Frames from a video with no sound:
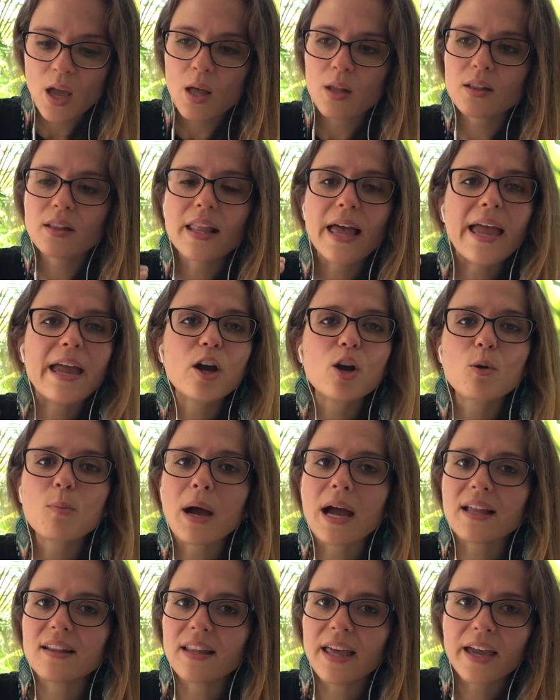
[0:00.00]
Layer
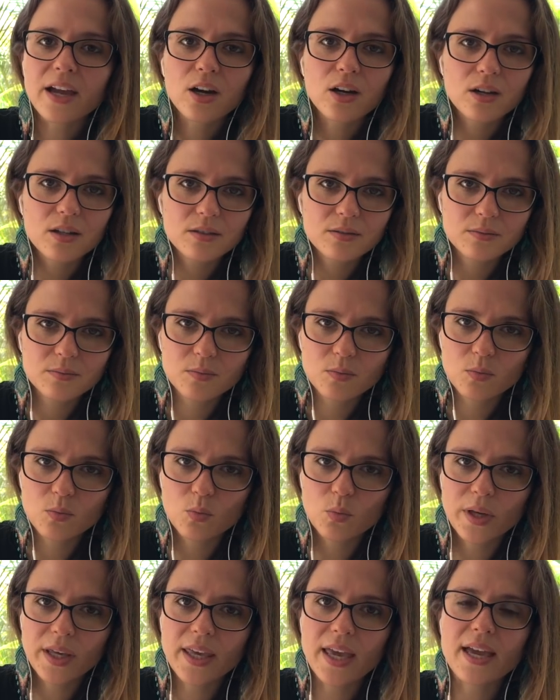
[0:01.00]
by layer,
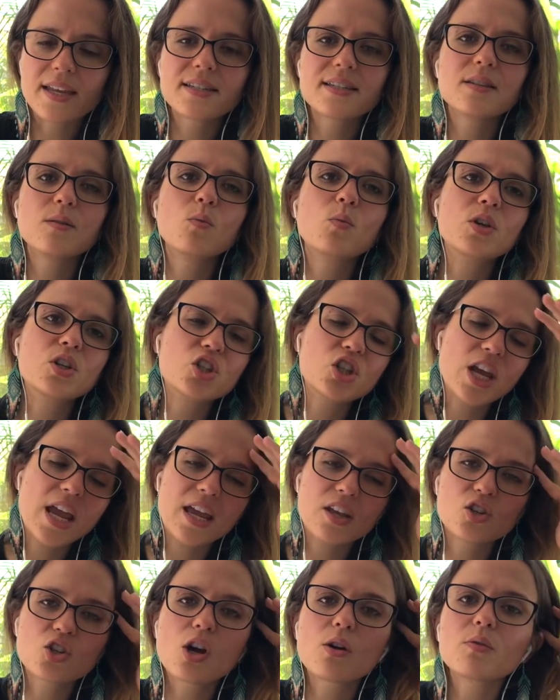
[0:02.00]
we
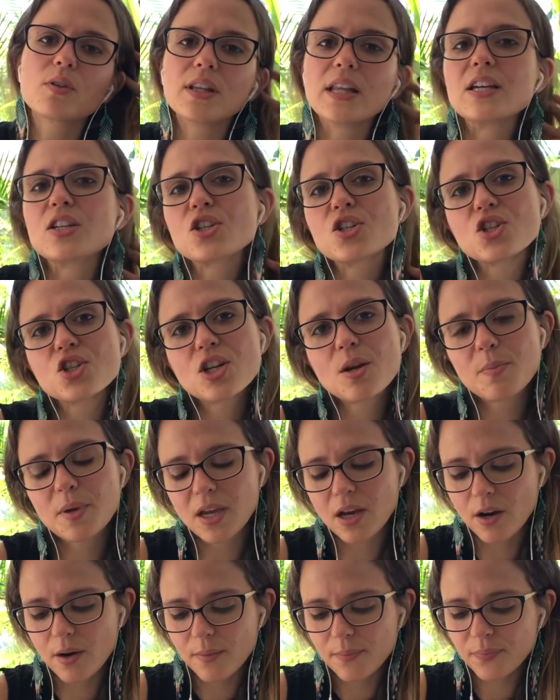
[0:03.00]
change our relationship
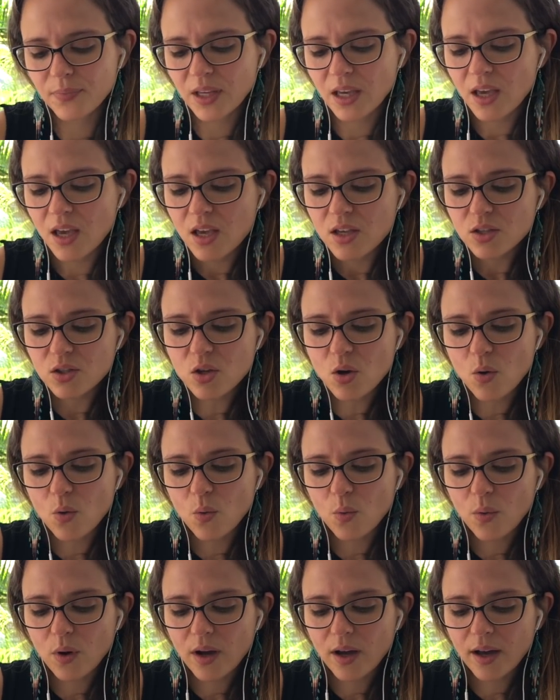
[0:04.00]
here.
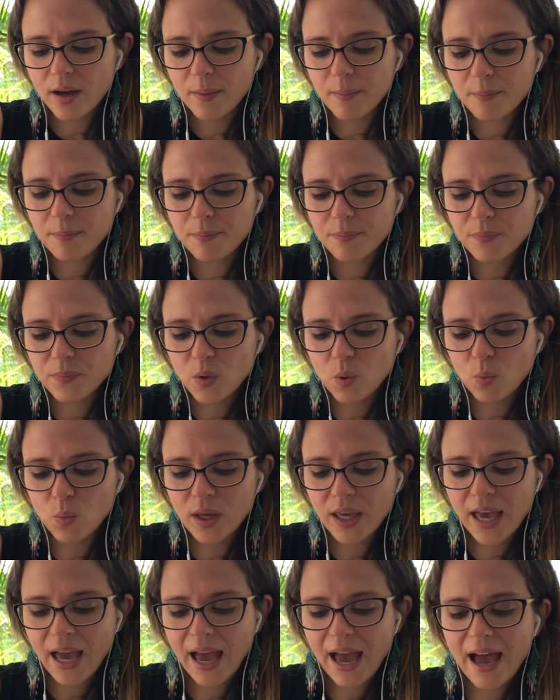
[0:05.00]
So
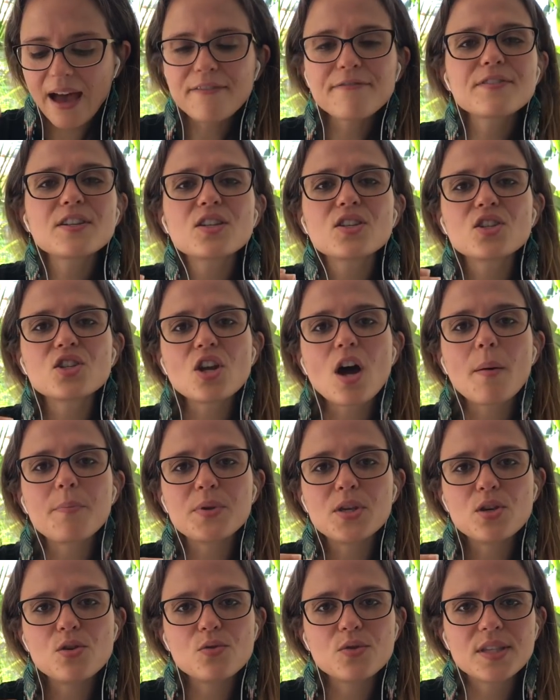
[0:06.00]
we have to stop
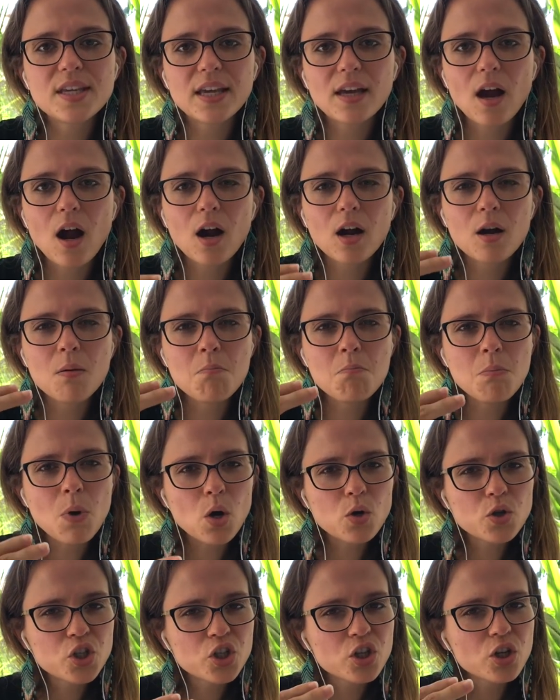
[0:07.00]
using our
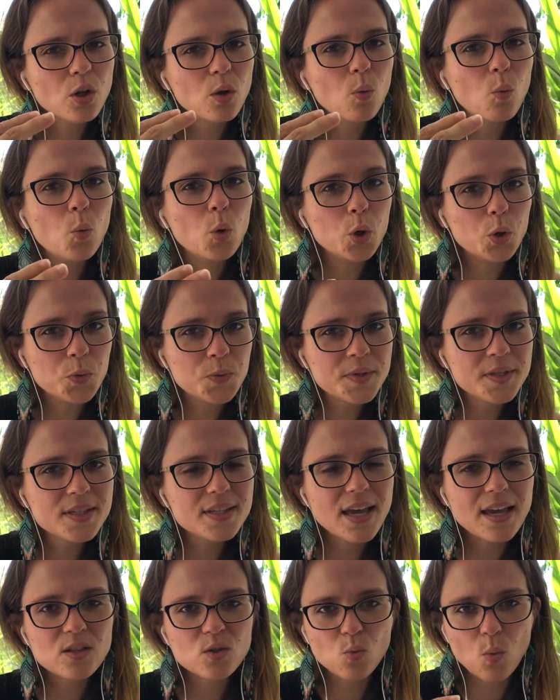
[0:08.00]
emotional wounds
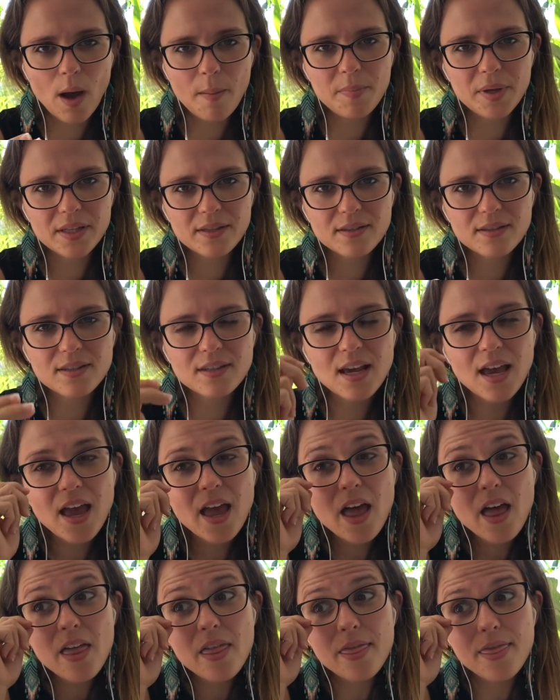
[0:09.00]
as weapons.
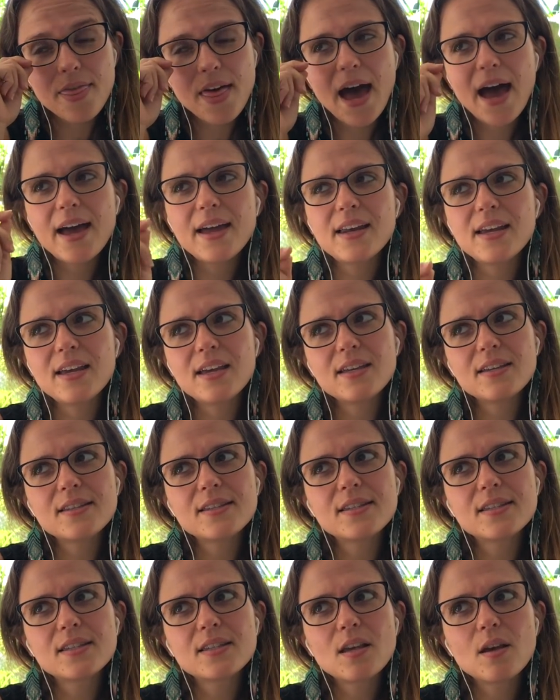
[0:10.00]
That
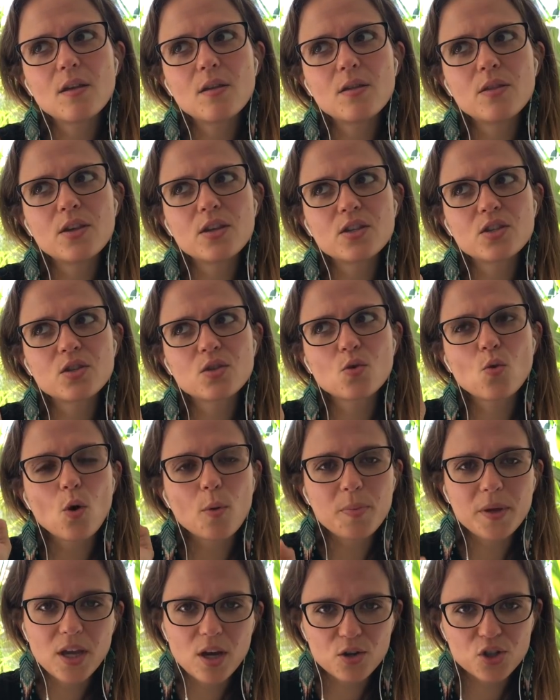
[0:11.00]
is the
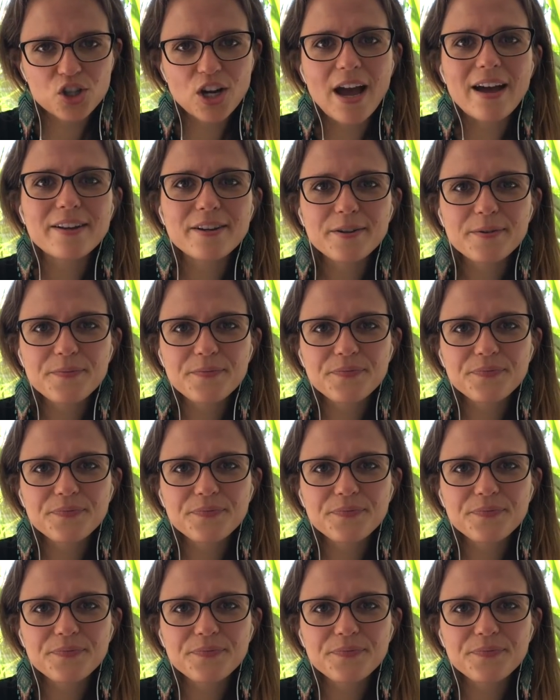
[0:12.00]
Scorpio shadow.